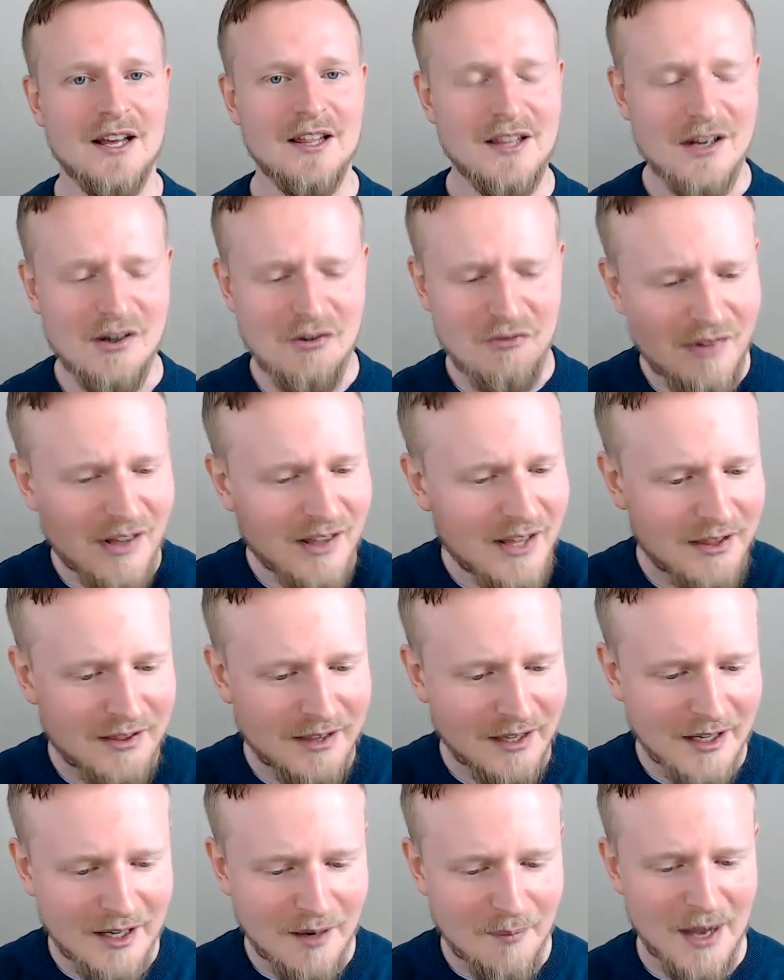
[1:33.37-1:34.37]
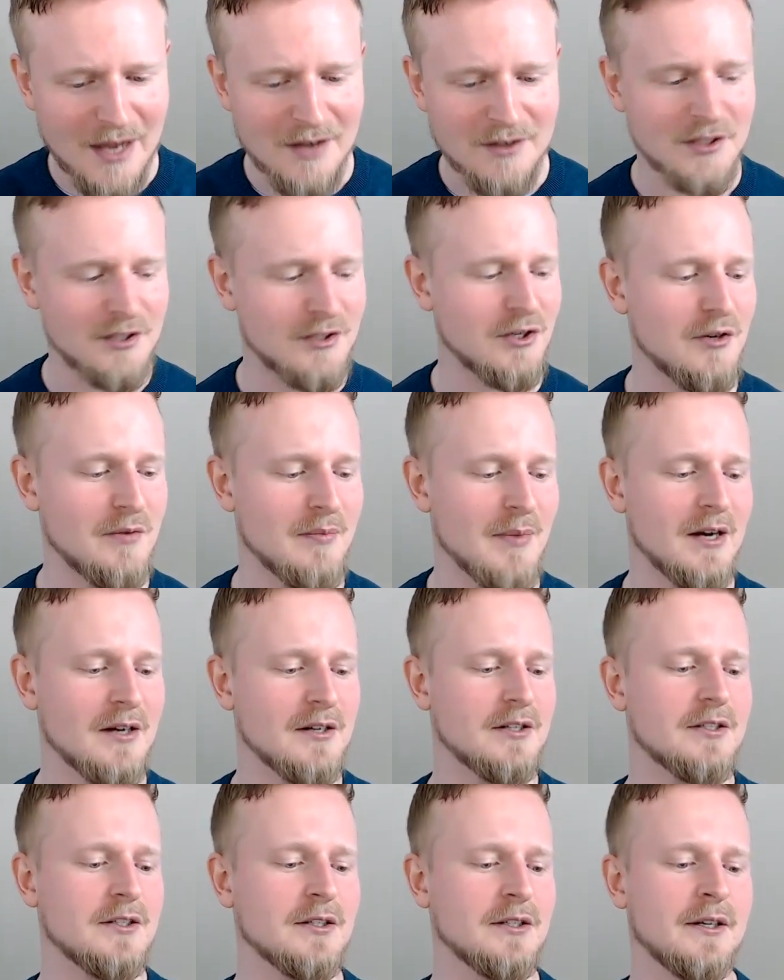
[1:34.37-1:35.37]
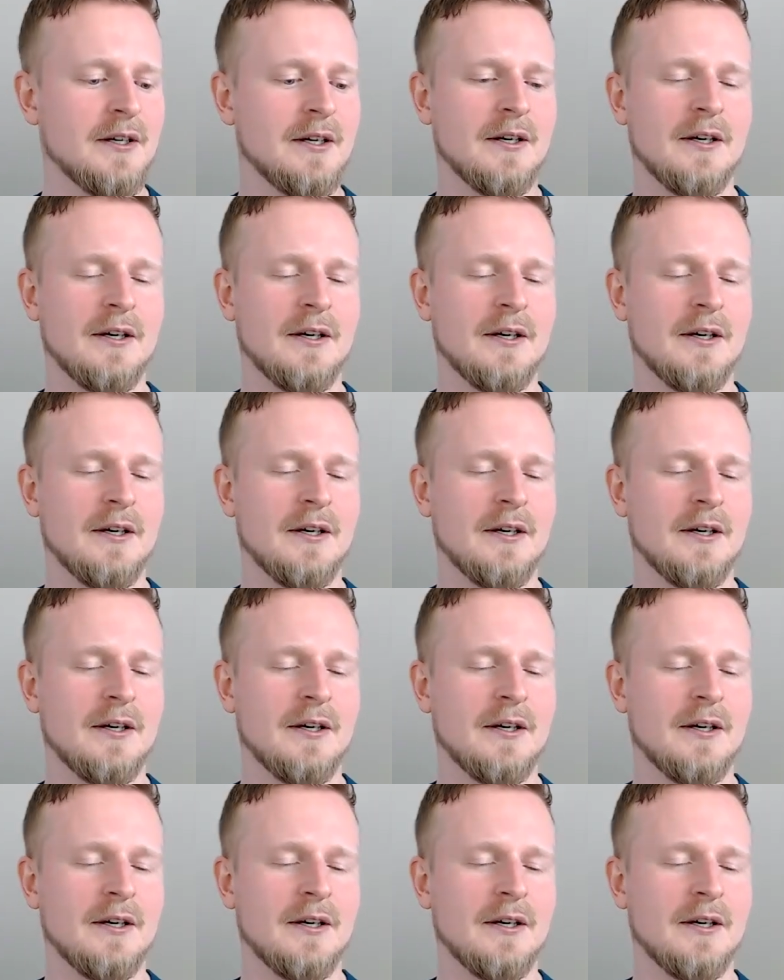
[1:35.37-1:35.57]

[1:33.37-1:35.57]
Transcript: They don't really think about it too much.